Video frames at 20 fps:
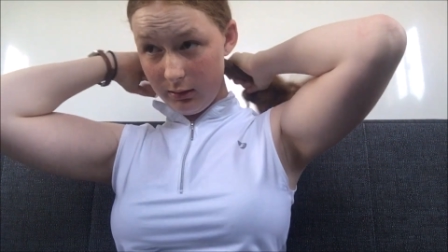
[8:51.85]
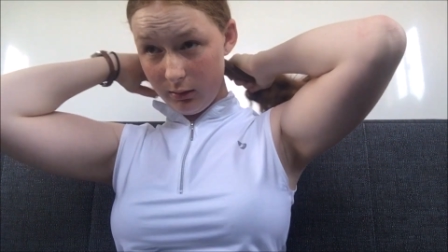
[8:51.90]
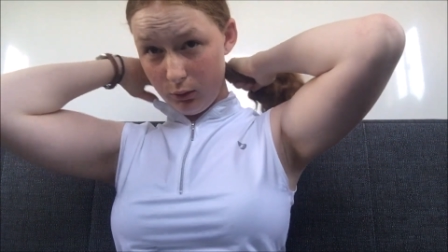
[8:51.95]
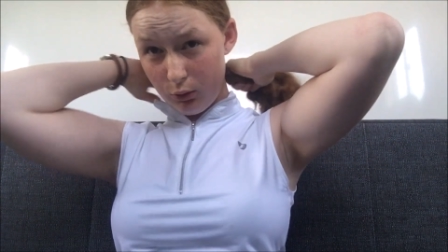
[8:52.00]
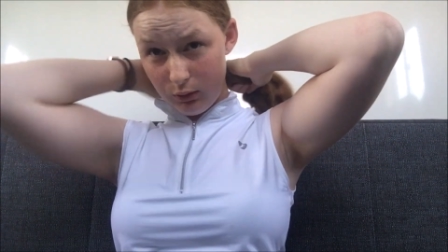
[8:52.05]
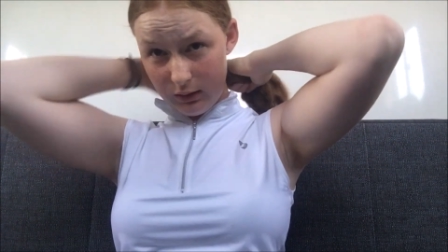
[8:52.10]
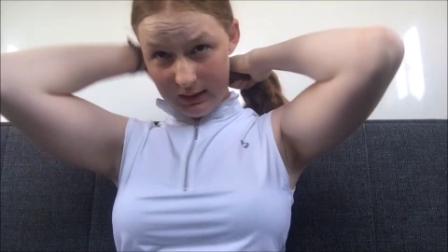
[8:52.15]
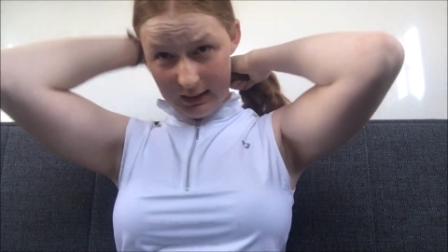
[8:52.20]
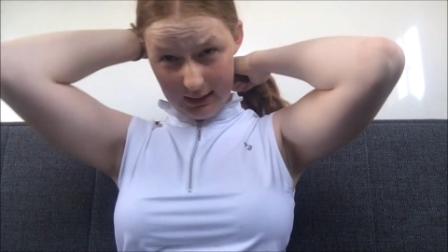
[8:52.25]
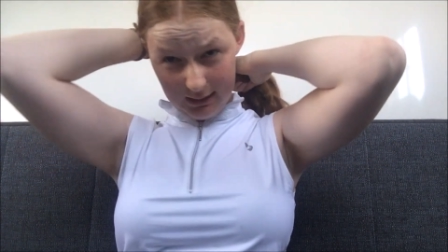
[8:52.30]
He
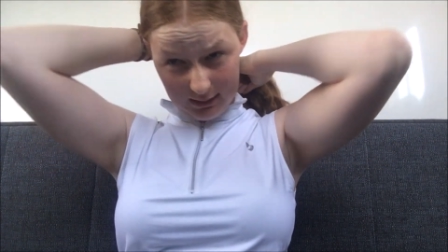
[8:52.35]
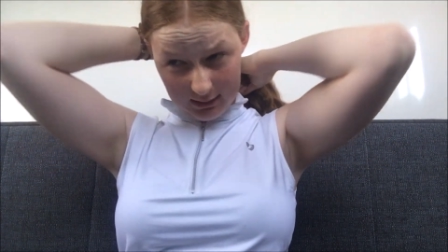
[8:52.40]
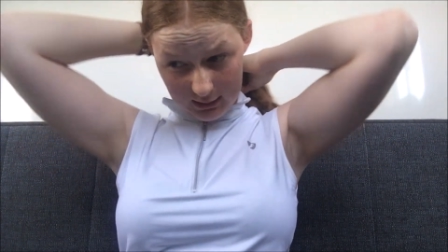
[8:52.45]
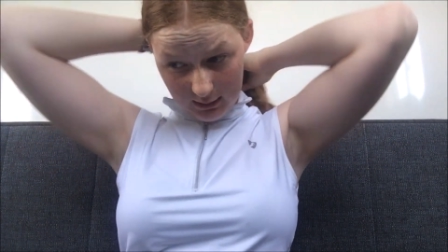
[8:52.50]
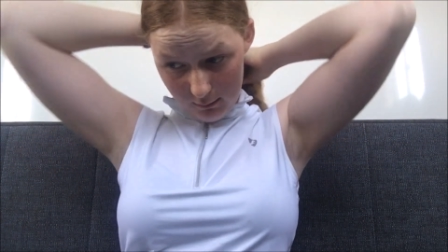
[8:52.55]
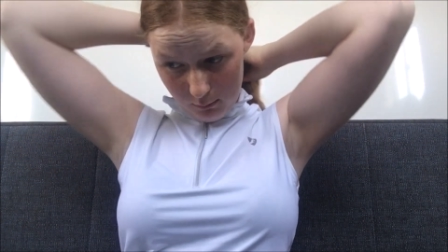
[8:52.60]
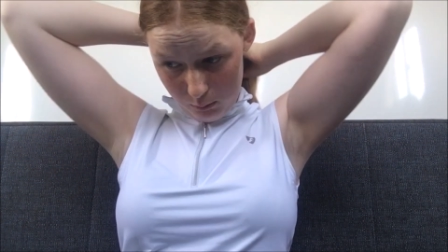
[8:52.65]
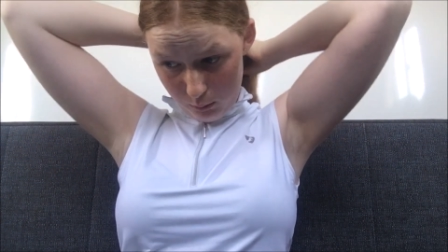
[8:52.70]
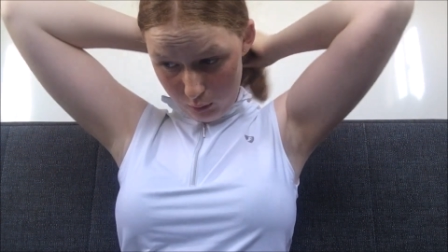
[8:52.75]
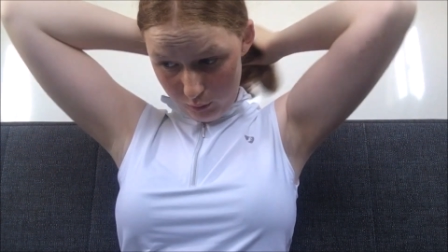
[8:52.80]
scored
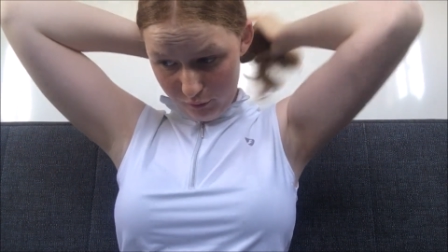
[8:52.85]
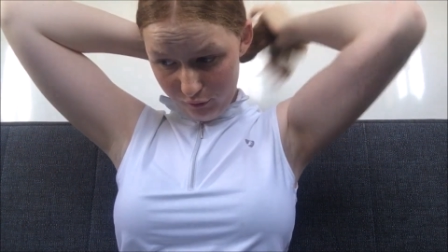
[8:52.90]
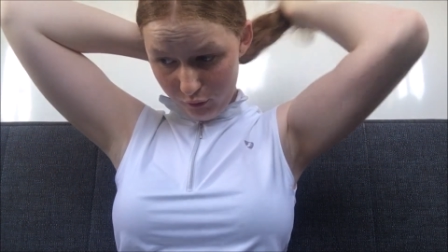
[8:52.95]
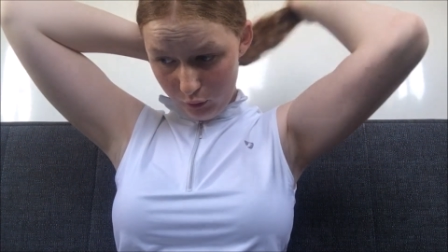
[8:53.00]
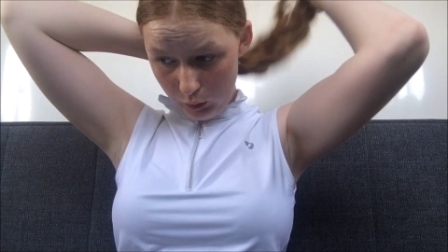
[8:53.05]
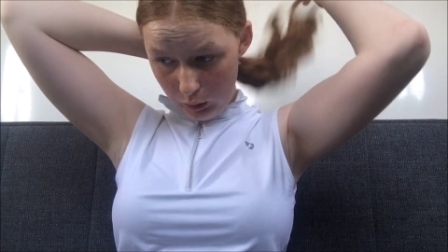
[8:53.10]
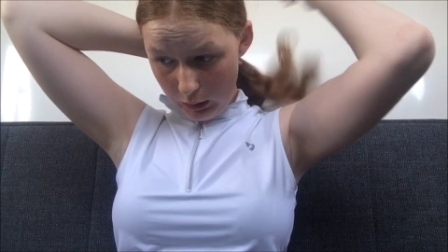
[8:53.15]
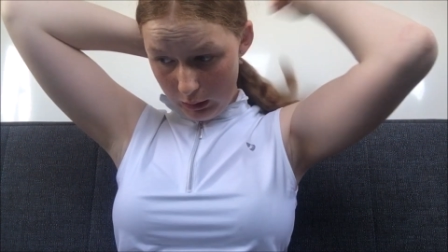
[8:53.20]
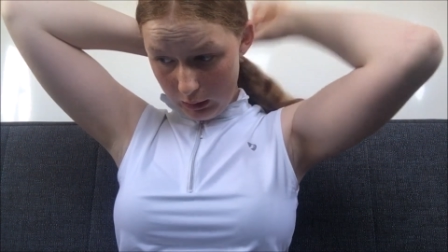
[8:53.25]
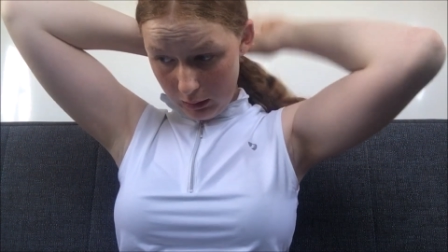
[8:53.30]

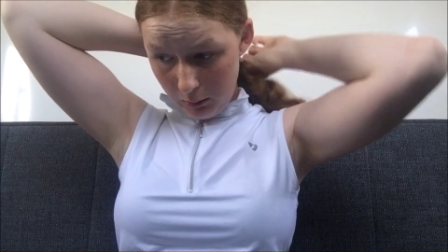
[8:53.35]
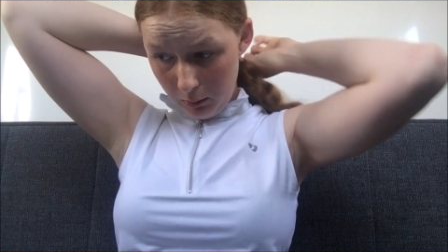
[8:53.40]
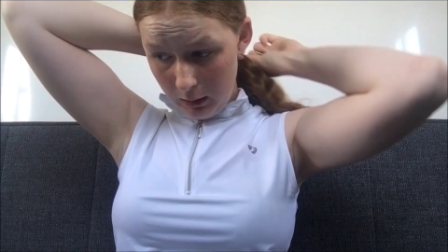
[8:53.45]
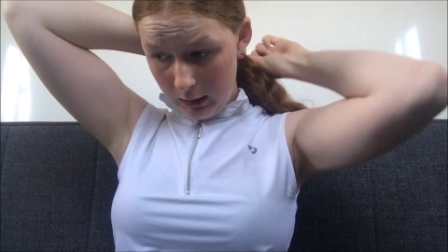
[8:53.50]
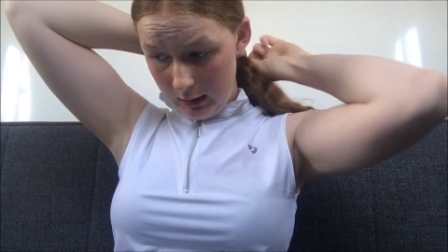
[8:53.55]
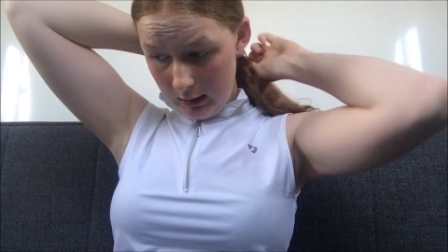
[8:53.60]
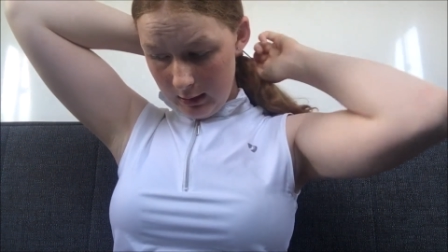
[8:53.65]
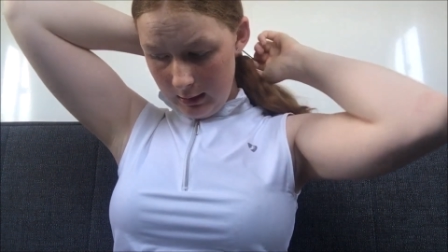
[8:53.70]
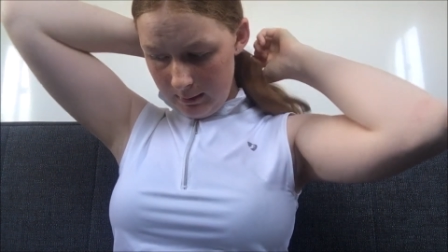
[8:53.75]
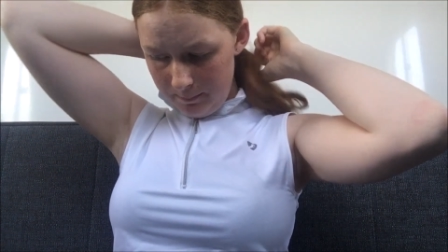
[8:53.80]
67.40
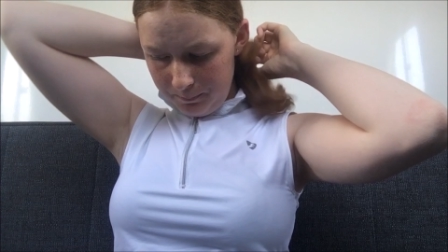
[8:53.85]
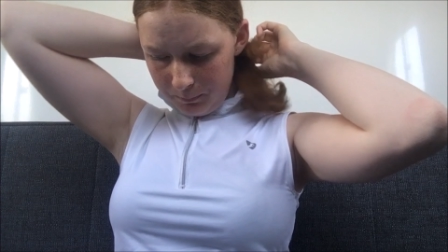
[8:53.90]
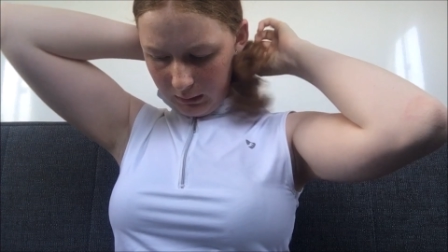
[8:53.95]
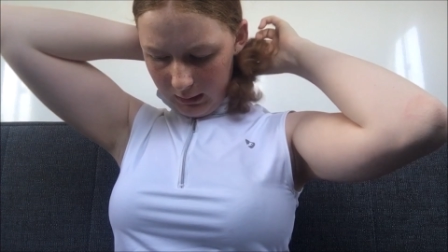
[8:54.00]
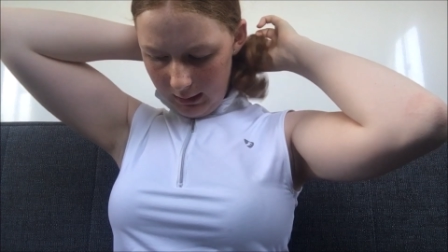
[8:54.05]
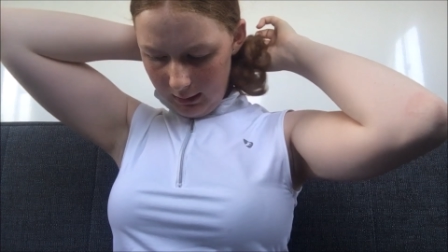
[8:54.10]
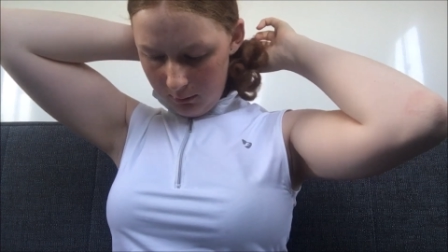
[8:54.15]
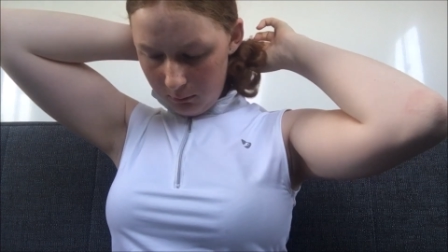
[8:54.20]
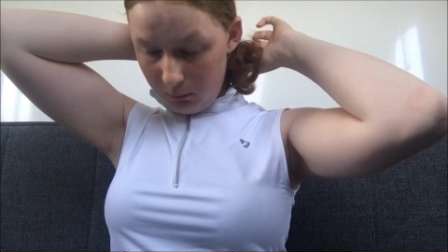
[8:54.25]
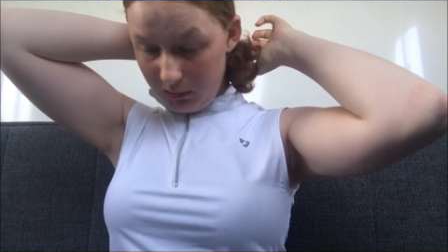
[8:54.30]

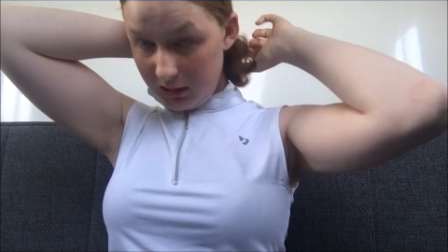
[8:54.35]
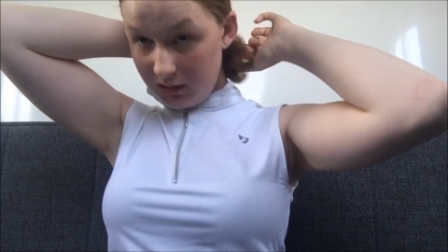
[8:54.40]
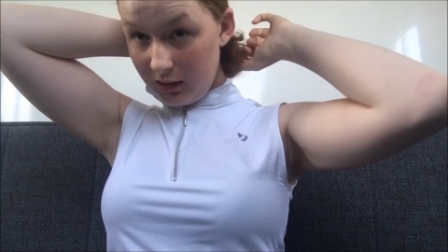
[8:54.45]
and